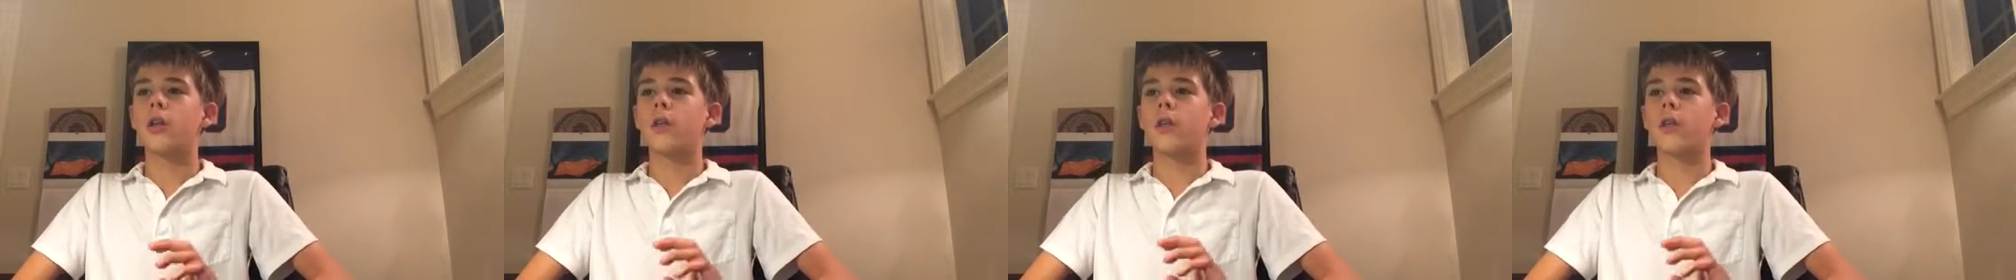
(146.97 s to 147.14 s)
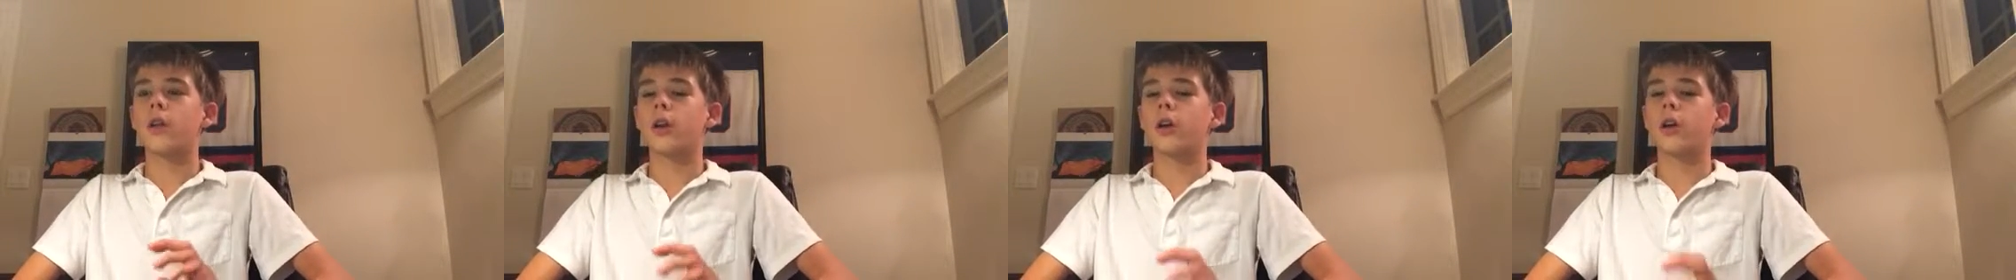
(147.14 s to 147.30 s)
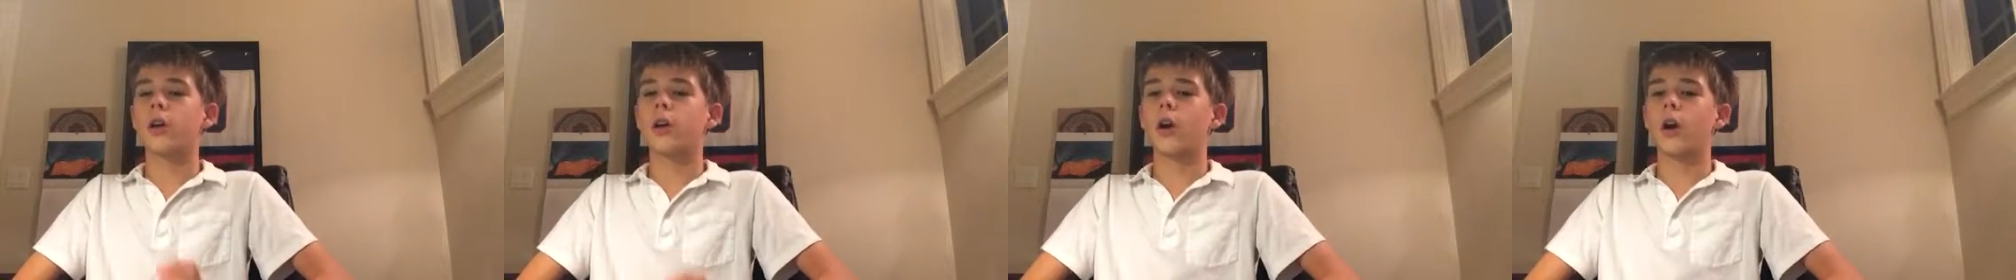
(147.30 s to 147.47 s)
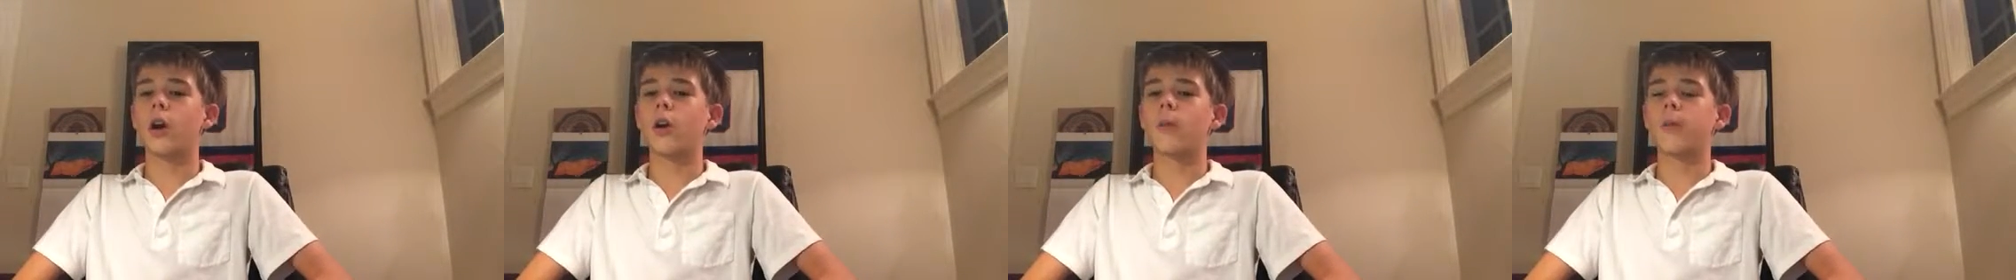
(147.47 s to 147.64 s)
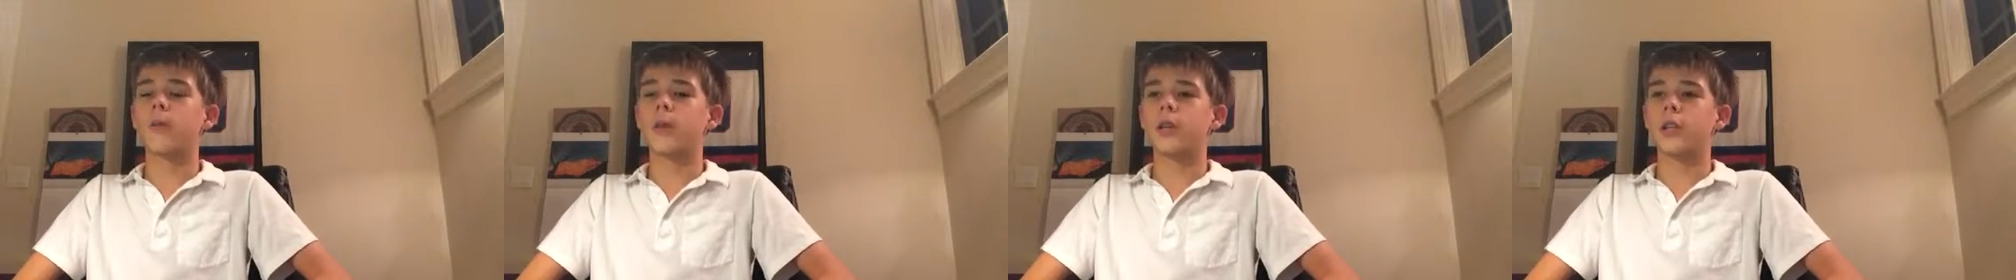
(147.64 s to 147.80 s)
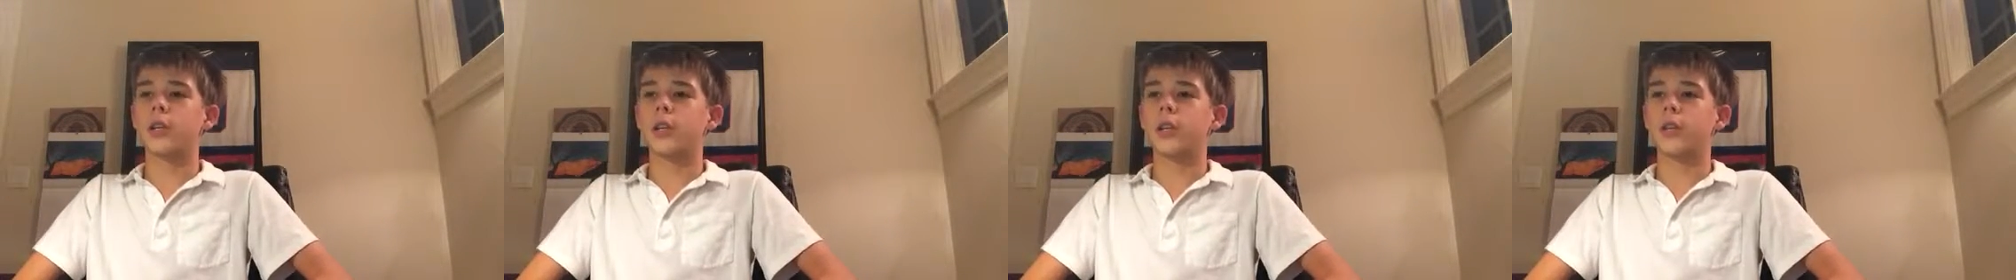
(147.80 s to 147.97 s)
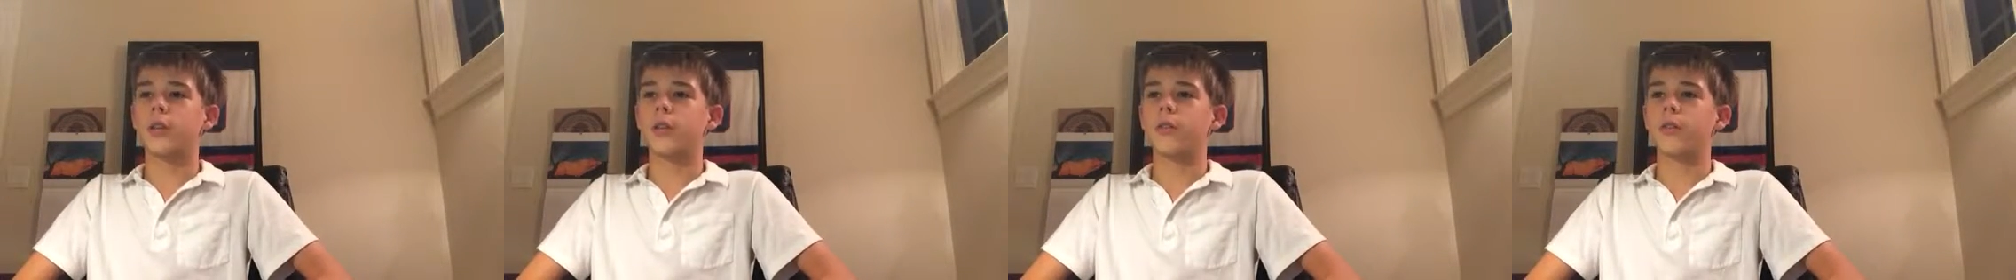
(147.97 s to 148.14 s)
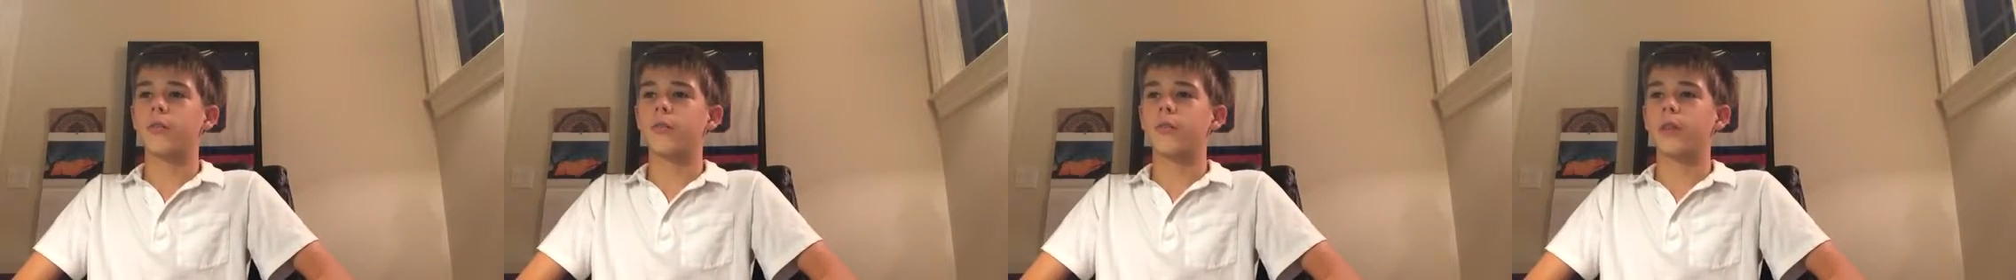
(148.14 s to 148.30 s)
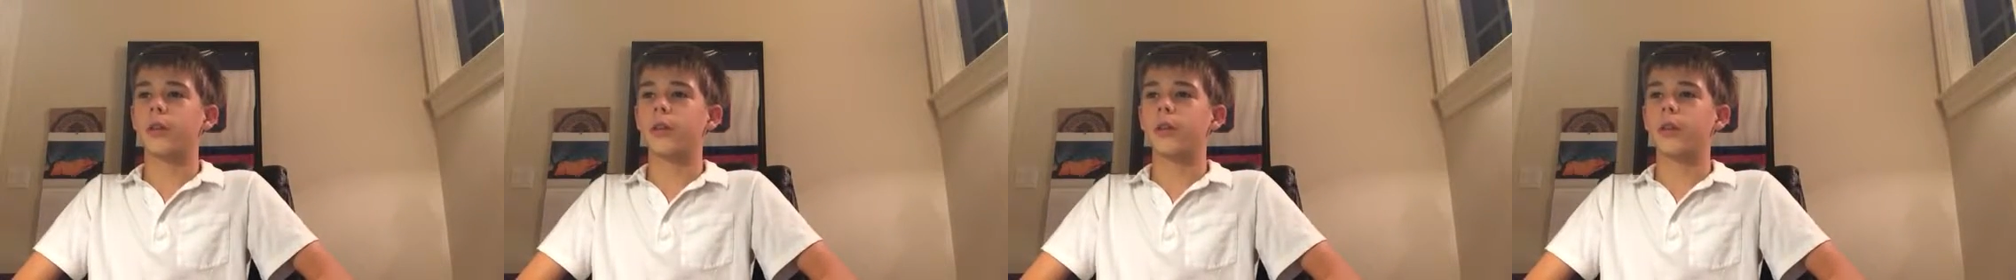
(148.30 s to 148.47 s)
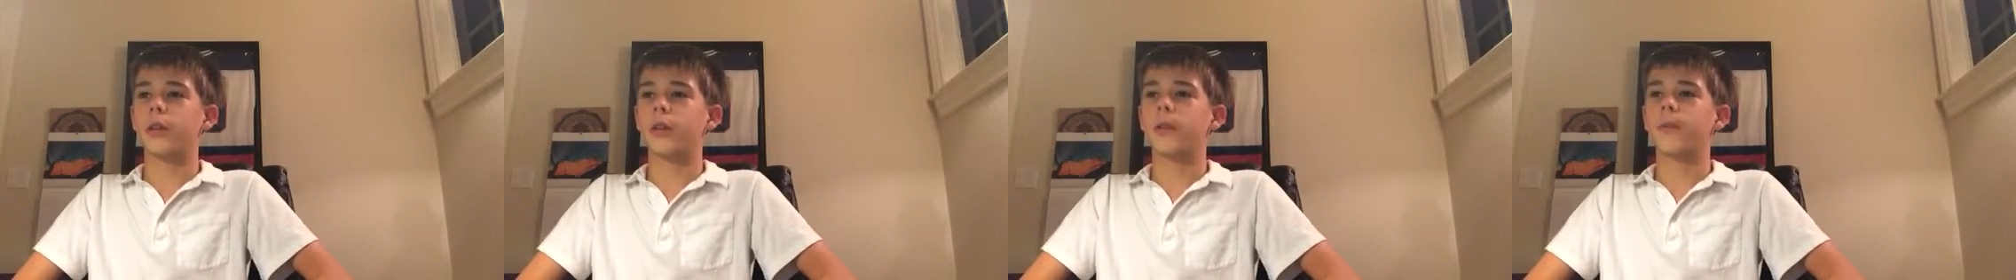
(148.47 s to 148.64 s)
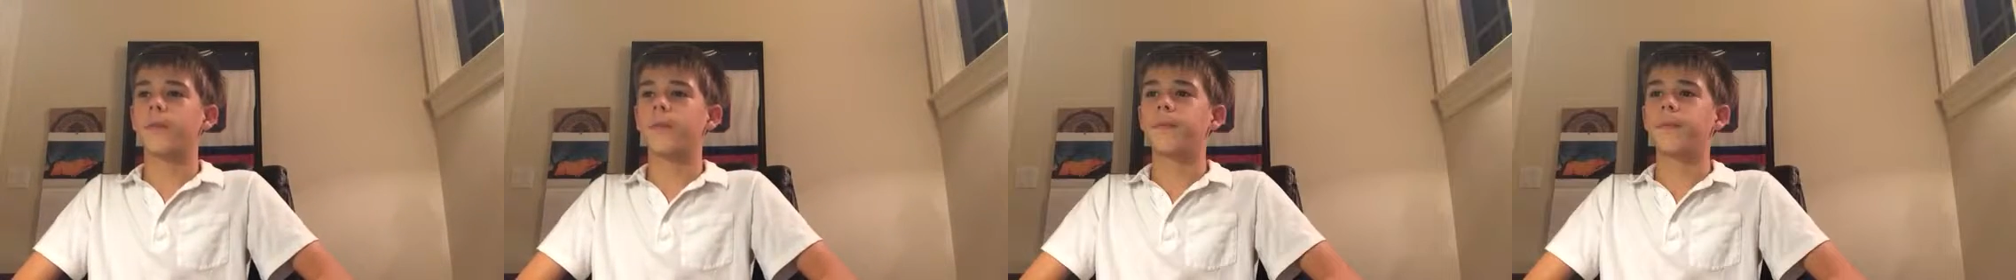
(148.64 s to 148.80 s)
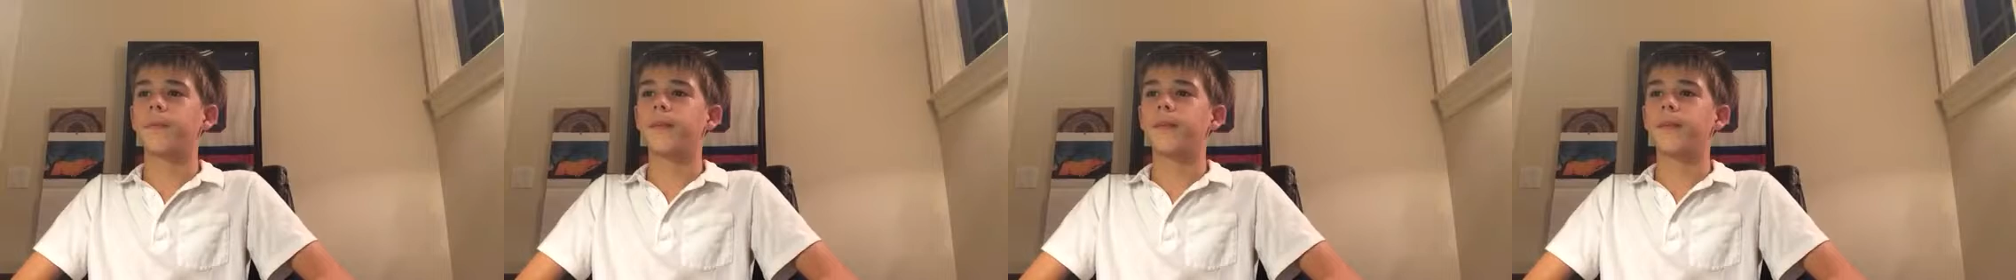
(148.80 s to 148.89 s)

the garbage eaters, really.